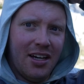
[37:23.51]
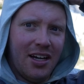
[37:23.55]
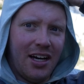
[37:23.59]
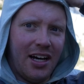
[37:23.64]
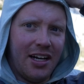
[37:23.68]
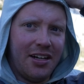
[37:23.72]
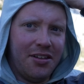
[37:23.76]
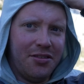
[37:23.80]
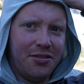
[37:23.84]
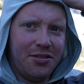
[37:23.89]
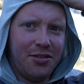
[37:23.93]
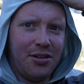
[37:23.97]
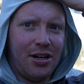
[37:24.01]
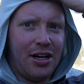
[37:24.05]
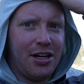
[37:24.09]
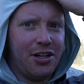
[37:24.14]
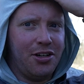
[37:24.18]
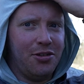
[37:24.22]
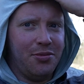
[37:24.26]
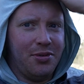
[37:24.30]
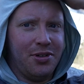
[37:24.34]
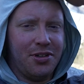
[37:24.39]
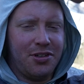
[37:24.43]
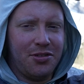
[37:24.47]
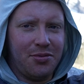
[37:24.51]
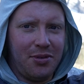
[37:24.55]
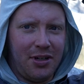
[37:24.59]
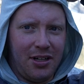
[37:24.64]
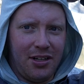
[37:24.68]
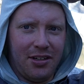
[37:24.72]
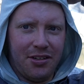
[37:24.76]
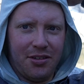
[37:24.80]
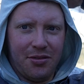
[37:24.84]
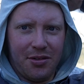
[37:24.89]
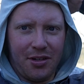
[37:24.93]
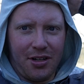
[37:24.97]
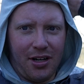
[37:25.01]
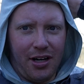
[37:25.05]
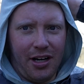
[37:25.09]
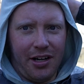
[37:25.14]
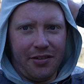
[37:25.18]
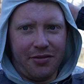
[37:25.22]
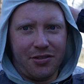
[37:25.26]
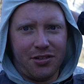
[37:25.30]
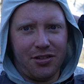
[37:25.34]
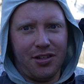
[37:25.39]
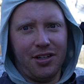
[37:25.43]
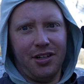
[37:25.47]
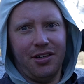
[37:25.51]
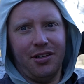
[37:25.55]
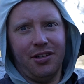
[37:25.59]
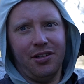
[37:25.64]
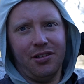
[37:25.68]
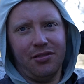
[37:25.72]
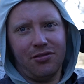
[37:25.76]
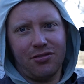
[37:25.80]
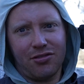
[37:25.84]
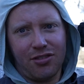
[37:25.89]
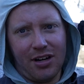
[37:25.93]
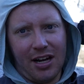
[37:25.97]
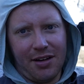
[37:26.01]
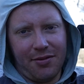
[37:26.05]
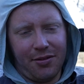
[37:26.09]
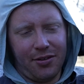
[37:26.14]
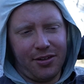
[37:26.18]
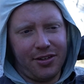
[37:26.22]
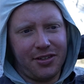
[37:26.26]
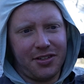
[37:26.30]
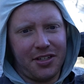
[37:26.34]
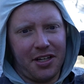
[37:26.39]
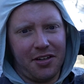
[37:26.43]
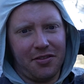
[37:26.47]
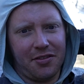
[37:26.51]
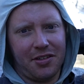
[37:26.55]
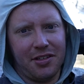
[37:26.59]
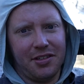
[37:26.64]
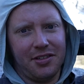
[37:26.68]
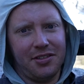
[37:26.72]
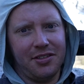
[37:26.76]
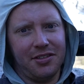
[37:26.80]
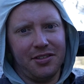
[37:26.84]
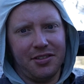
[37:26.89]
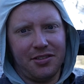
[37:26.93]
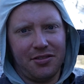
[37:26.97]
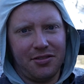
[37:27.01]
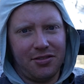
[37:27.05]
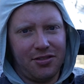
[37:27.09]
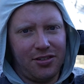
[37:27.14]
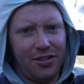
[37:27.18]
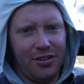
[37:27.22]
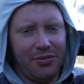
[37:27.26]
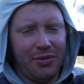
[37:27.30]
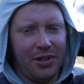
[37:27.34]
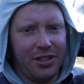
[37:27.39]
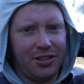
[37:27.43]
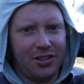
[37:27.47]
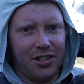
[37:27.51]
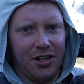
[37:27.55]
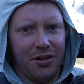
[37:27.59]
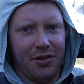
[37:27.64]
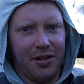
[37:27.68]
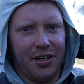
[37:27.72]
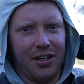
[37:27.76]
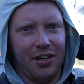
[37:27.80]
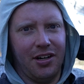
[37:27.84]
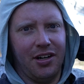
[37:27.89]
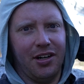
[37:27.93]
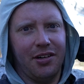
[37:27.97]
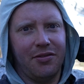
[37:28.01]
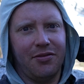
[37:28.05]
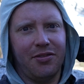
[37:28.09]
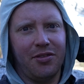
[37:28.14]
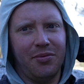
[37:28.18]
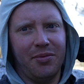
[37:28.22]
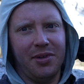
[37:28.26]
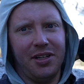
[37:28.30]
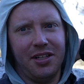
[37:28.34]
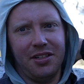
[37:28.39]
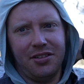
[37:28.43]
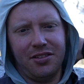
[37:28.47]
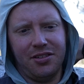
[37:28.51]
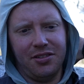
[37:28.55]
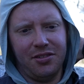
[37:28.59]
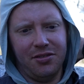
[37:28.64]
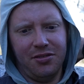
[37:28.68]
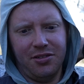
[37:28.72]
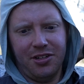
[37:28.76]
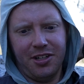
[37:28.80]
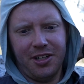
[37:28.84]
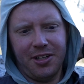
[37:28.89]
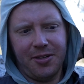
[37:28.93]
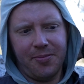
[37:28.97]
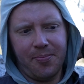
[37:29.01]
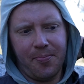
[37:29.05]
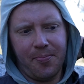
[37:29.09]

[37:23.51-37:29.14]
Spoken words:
I don't do audiobooks while doing off-trail travel stuff because there's too much going on for me to